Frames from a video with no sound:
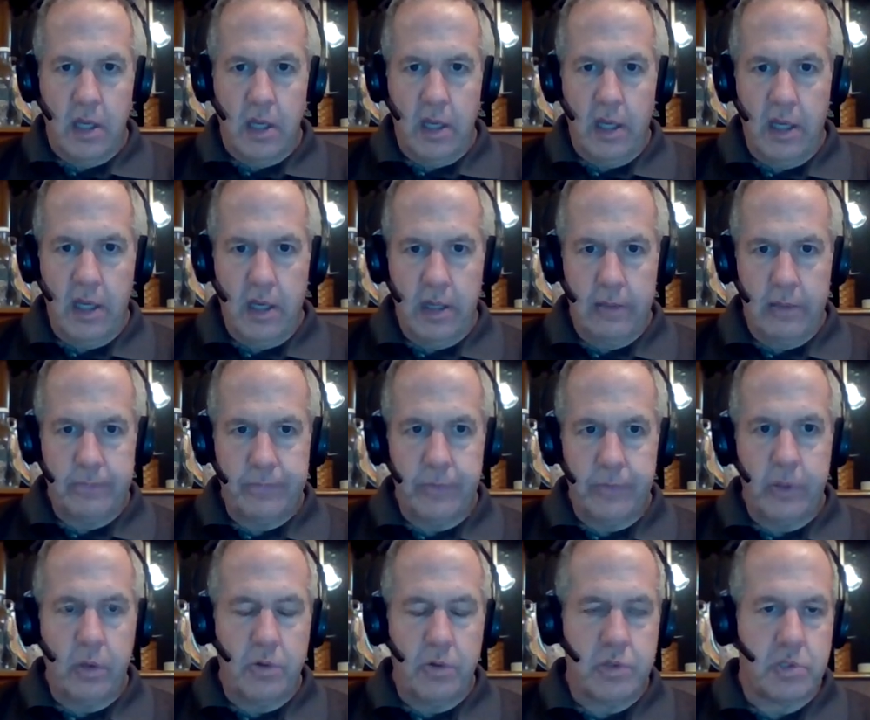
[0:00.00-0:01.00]

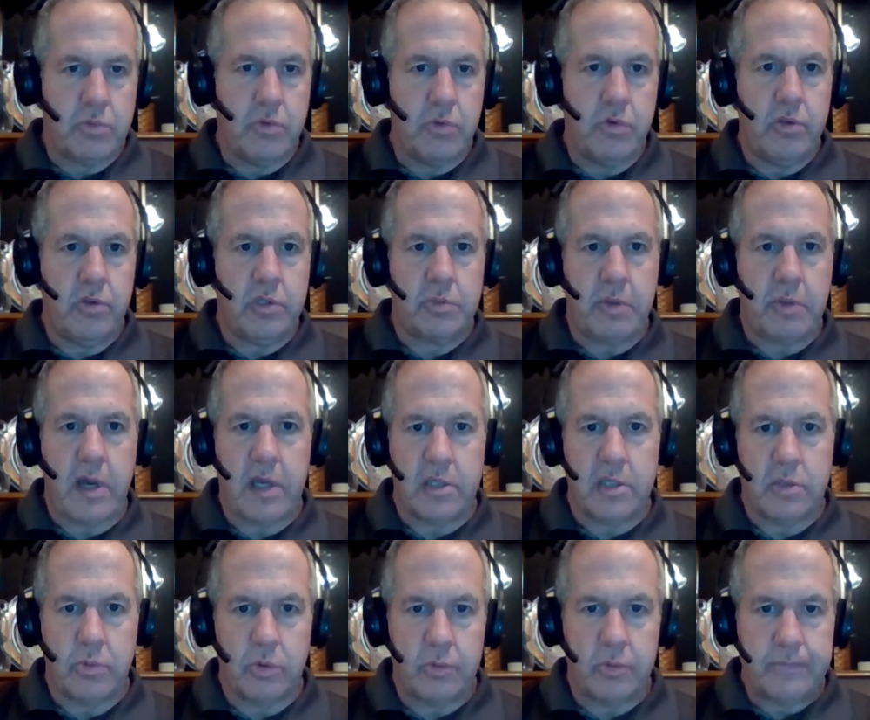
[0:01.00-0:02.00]
go as smooth as
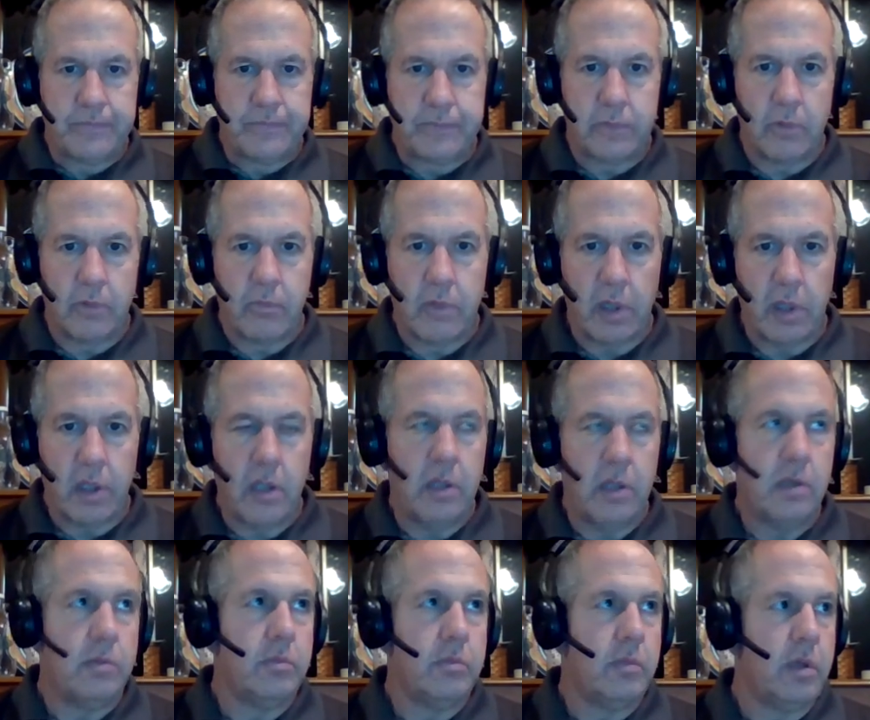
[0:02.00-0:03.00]
possible. A
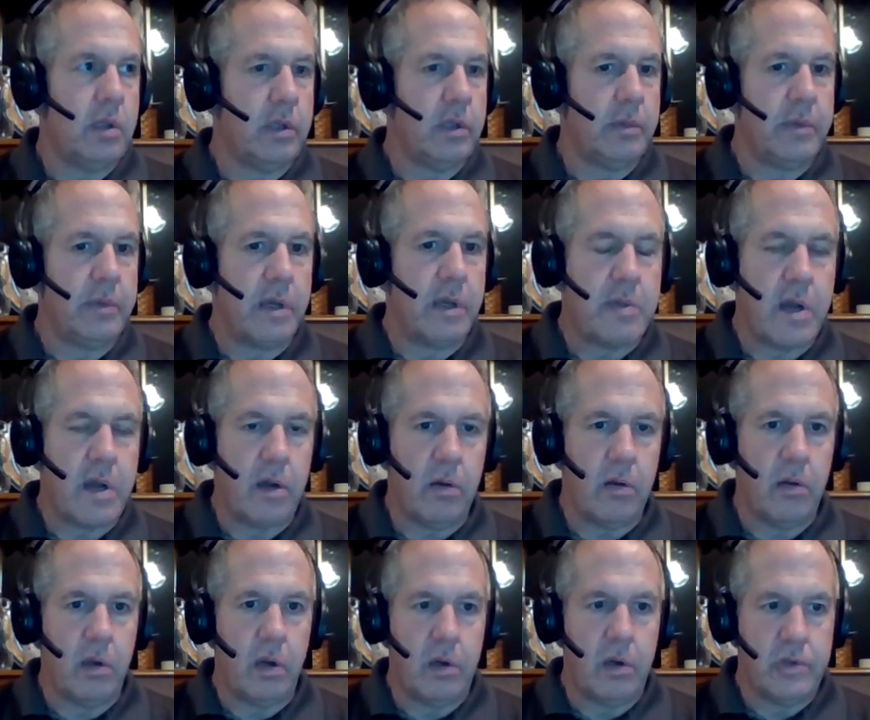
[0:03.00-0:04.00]
little bit about
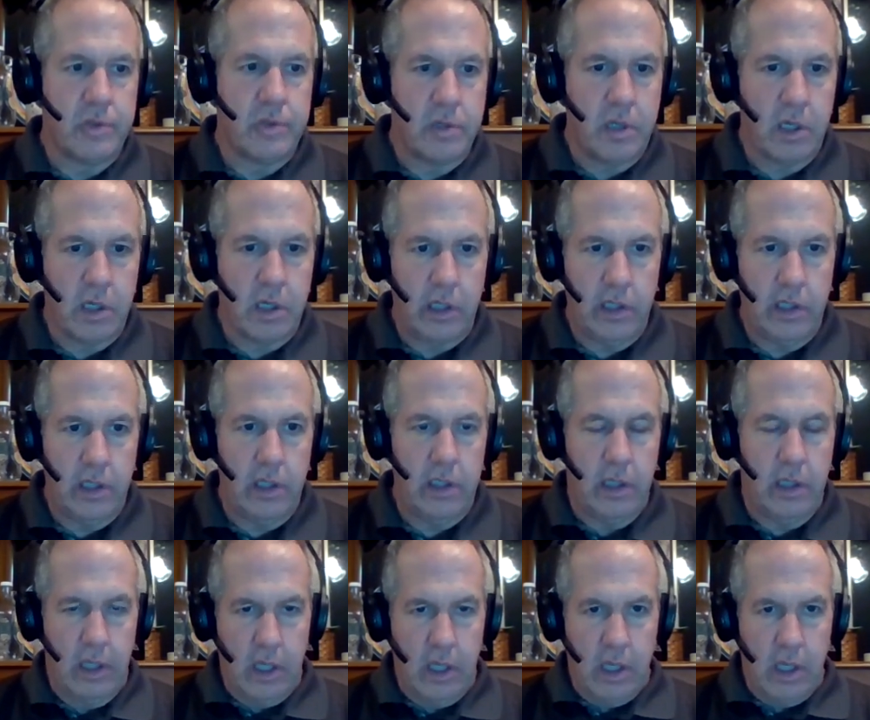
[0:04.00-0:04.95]
archery hunting.